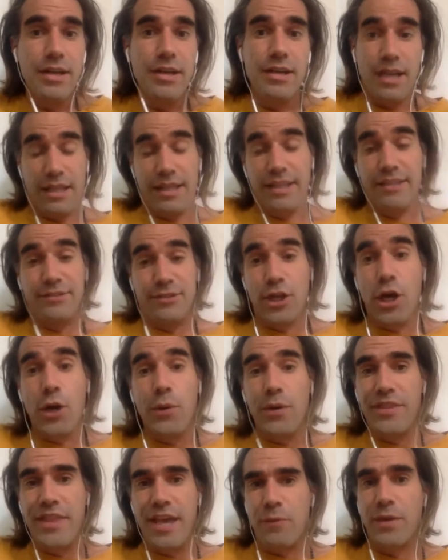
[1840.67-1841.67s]
at least no one
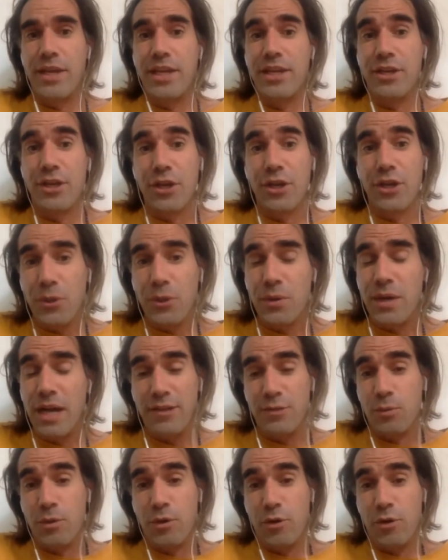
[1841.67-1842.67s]
that we knew
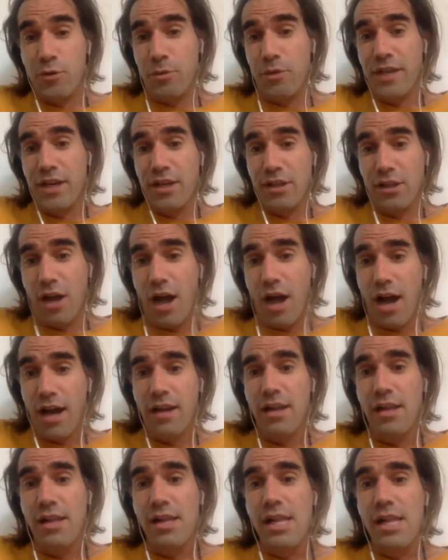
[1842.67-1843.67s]
as we were moving along.